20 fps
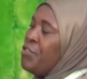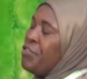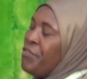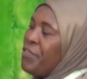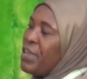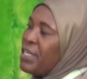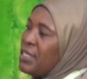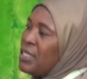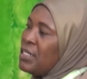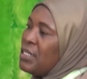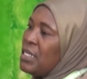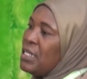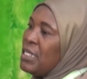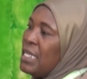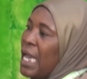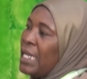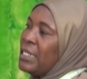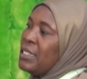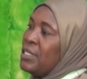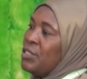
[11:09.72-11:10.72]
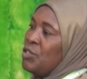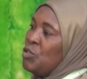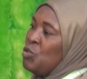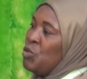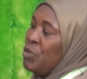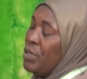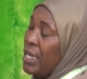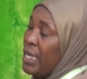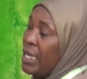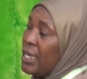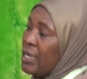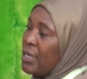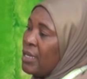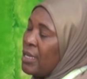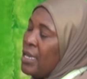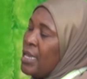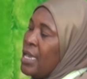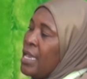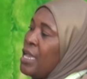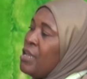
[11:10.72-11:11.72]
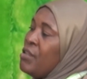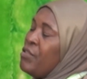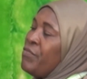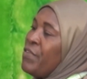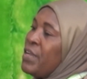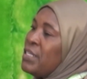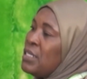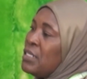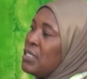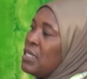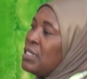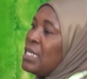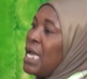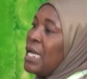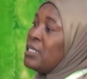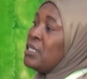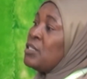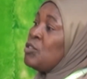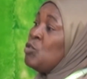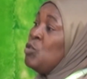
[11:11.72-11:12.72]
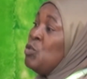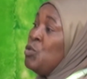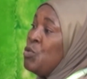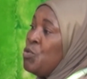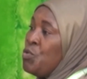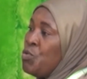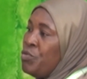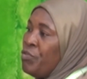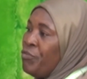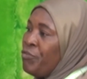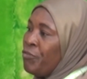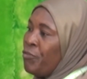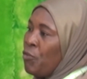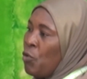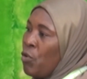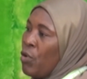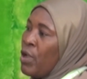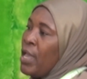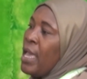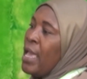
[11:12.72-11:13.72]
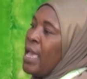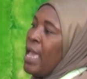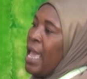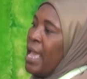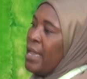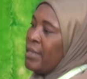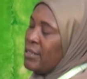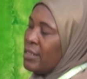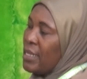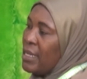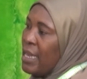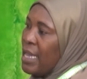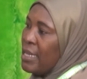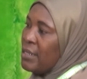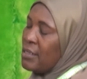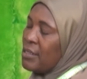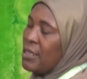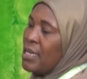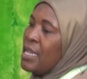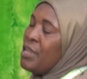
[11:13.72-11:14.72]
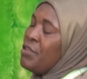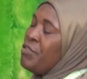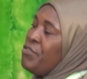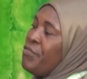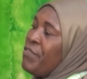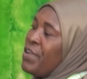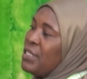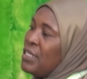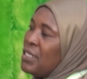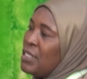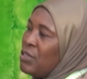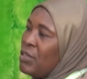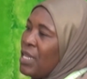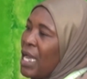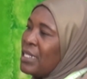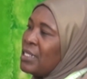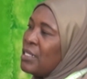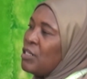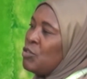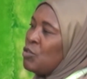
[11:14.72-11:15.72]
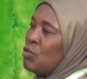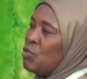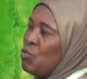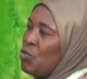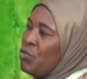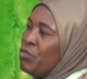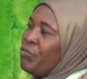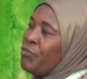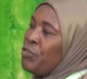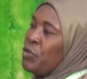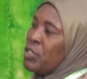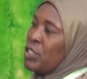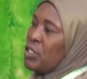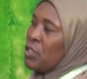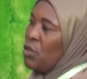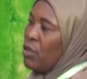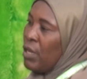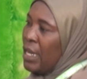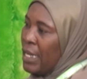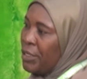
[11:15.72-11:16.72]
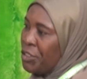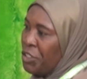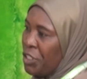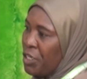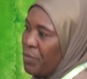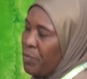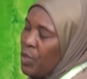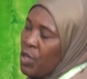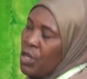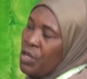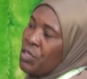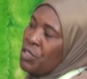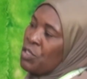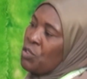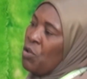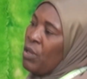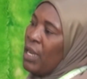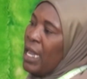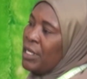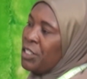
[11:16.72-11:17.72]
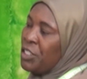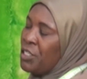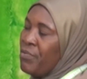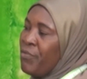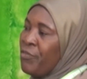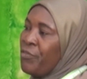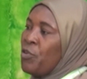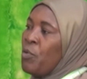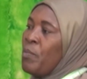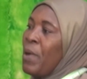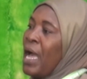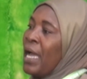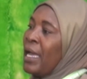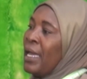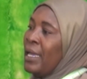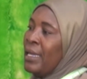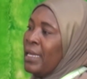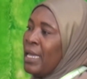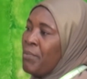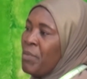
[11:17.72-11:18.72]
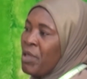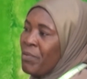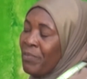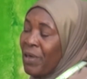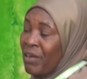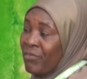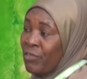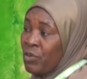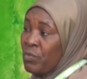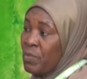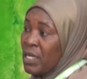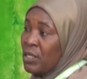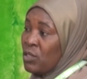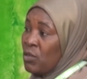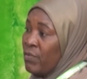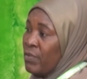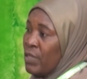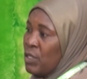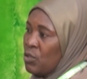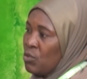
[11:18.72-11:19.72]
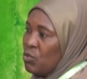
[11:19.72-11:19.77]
university that is unique, a university that is known for excellence, a university that is known for scholarship from academic performance of the